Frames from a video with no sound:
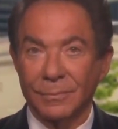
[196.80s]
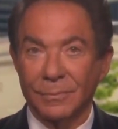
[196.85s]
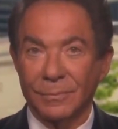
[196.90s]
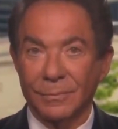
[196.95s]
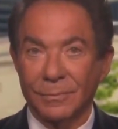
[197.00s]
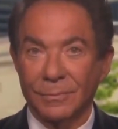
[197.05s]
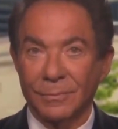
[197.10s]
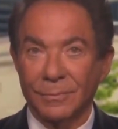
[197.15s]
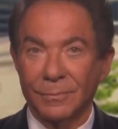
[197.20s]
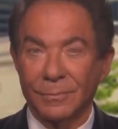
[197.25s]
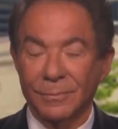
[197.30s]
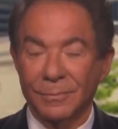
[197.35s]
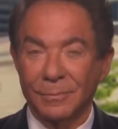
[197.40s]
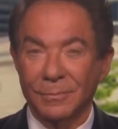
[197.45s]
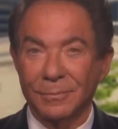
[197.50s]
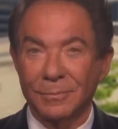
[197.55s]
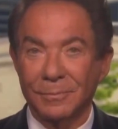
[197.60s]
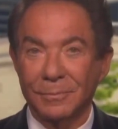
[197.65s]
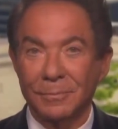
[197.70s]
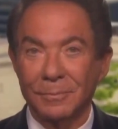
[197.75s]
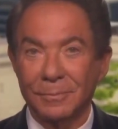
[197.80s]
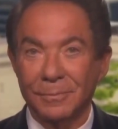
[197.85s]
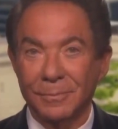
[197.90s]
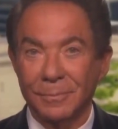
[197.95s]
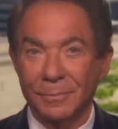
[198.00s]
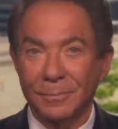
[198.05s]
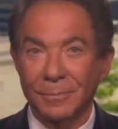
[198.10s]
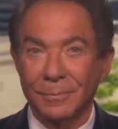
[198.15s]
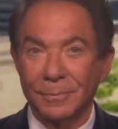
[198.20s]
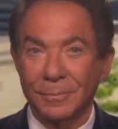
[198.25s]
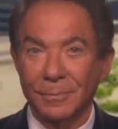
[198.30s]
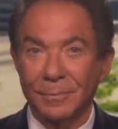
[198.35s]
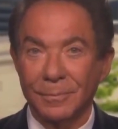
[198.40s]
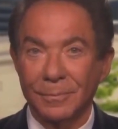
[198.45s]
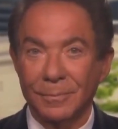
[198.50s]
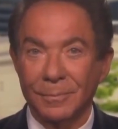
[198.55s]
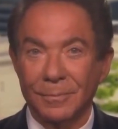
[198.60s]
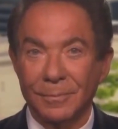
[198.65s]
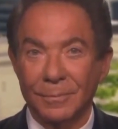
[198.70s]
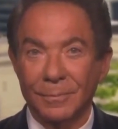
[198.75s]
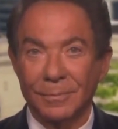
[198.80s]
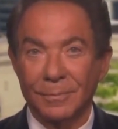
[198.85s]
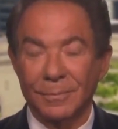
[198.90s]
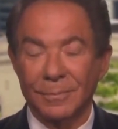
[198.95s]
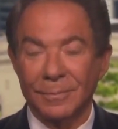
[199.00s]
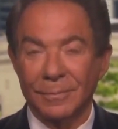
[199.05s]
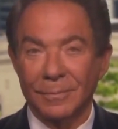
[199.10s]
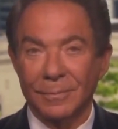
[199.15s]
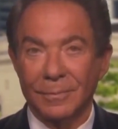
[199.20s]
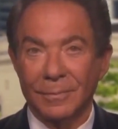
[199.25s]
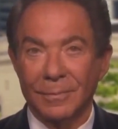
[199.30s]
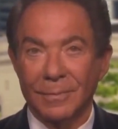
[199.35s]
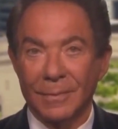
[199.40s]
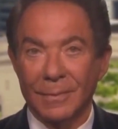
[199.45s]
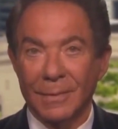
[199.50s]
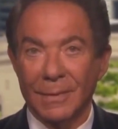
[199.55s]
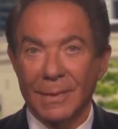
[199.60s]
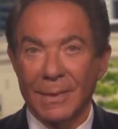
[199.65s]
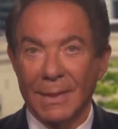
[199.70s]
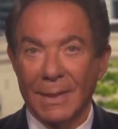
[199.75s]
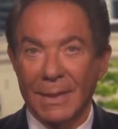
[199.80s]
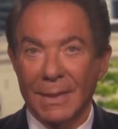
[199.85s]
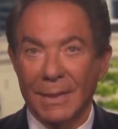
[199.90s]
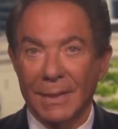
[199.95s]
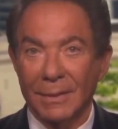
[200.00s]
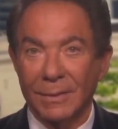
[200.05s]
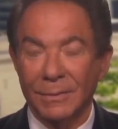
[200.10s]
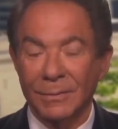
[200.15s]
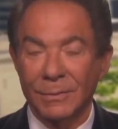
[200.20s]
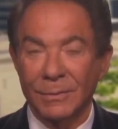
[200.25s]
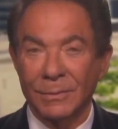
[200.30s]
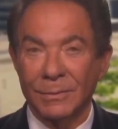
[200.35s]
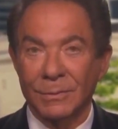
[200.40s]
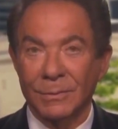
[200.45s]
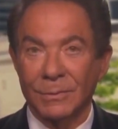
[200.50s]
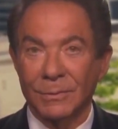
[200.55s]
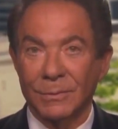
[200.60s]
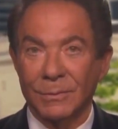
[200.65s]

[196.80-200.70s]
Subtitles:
(silent)